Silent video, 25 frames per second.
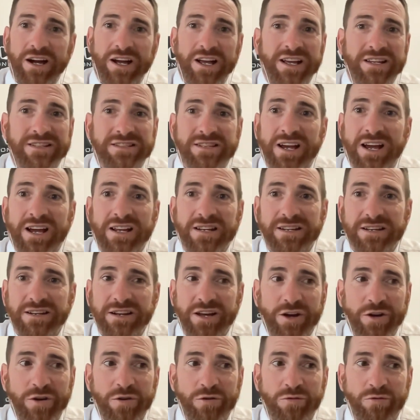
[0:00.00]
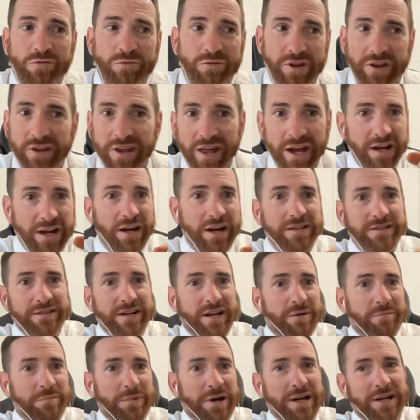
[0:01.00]
it's hard to know that that guy's going to
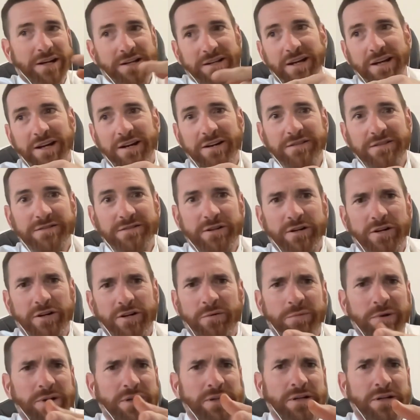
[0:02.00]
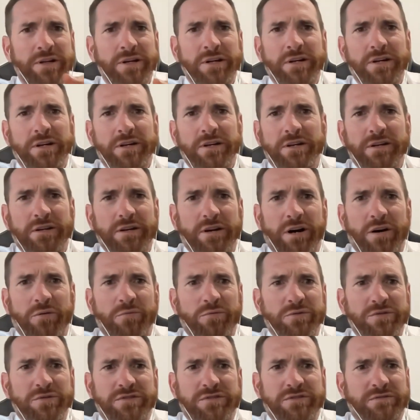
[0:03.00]
make it, that guy's not. I mean, I
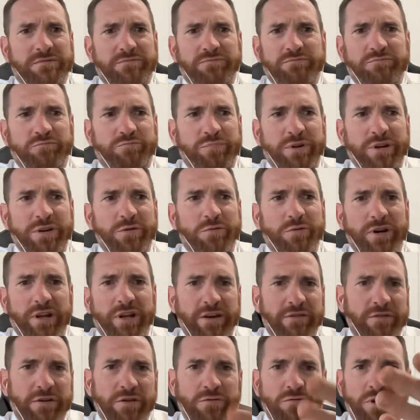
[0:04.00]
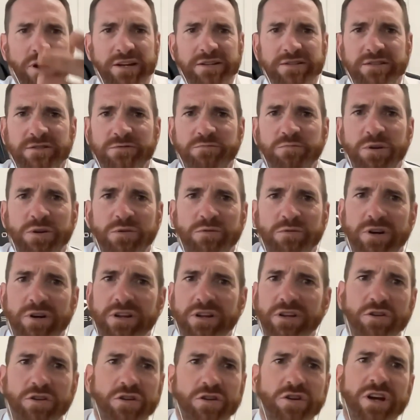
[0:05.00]
was pick whatever, Rangers pick whatever.
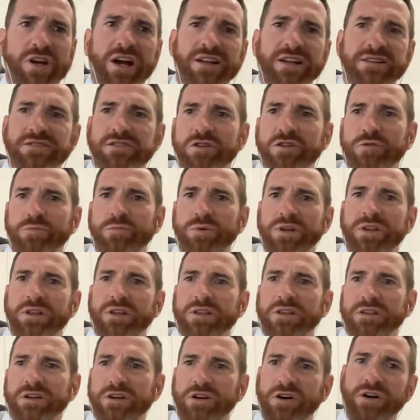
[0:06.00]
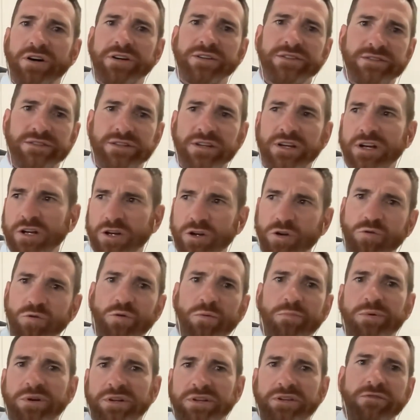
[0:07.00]
You can't tell me that the guys who were
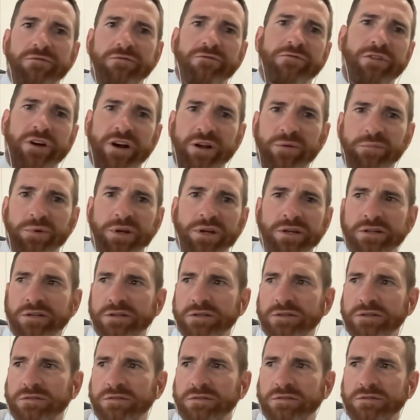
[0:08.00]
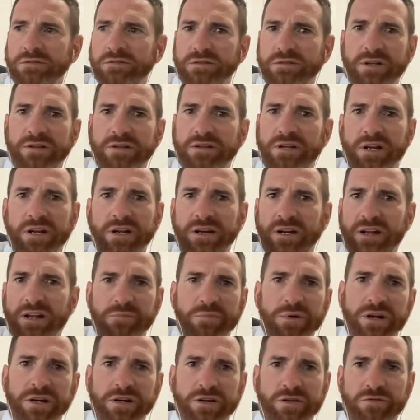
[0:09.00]
picked in front of me, that they didn't have
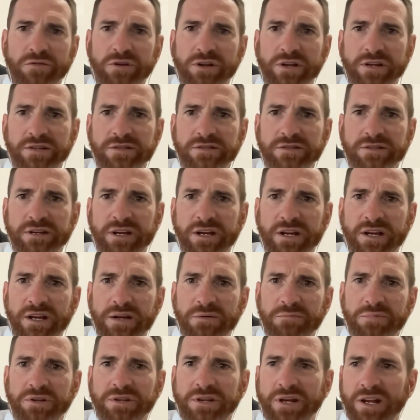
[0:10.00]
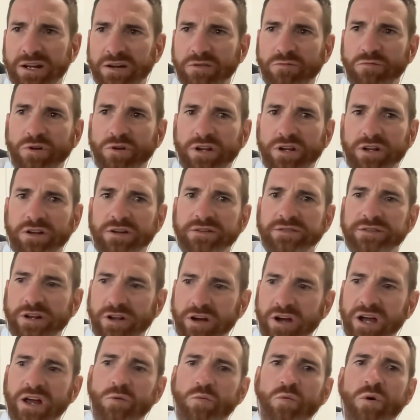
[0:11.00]
better careers, but they didn't realise that I
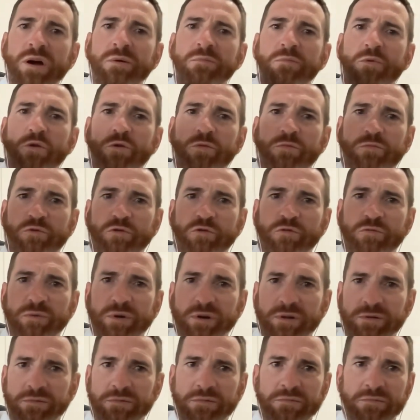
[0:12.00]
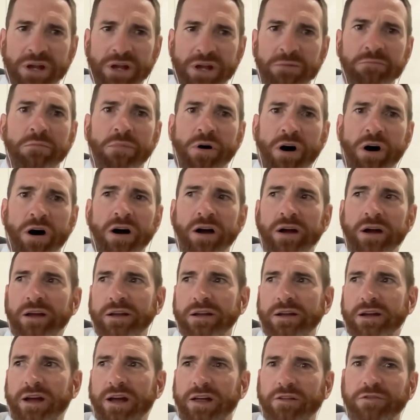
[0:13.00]
had way more improvement in, in, my
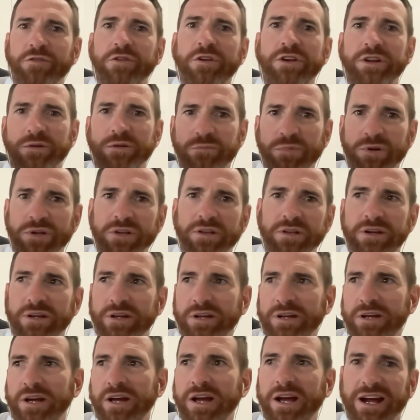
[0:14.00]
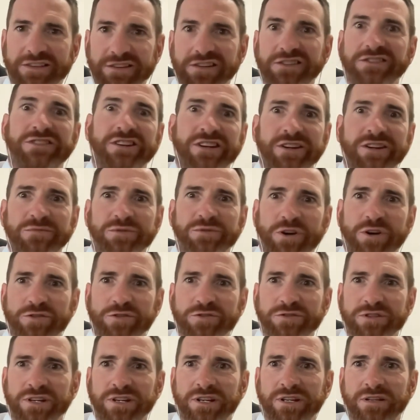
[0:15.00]
athletic ability and the teams I was
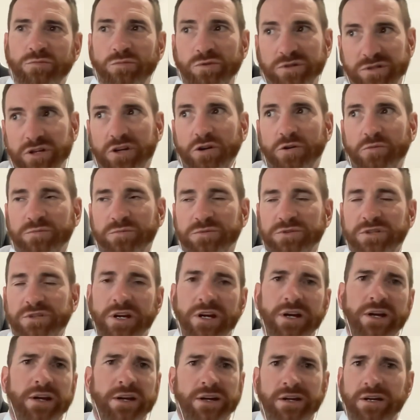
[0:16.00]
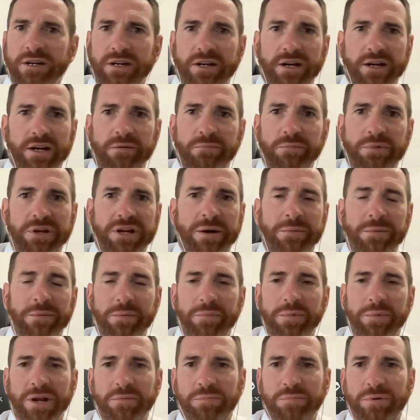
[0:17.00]
in, which helps, uh, become a
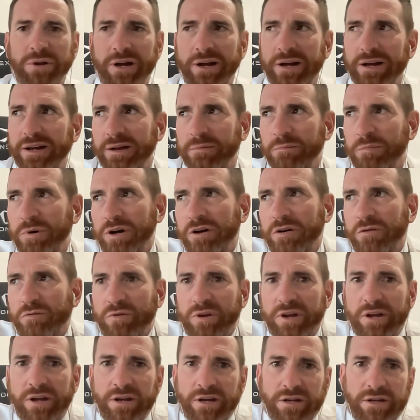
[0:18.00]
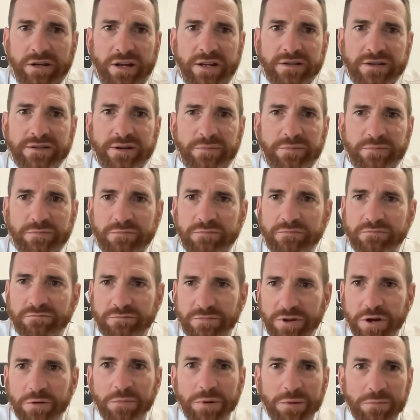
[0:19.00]
better player, and my career ends up, you
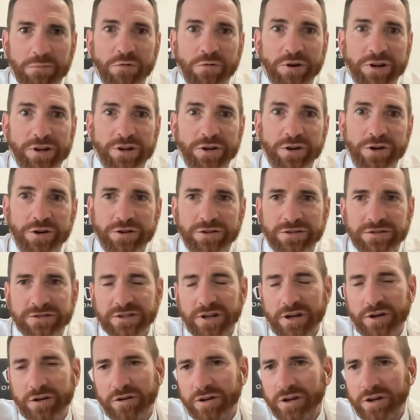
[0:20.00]
know, being pretty good. So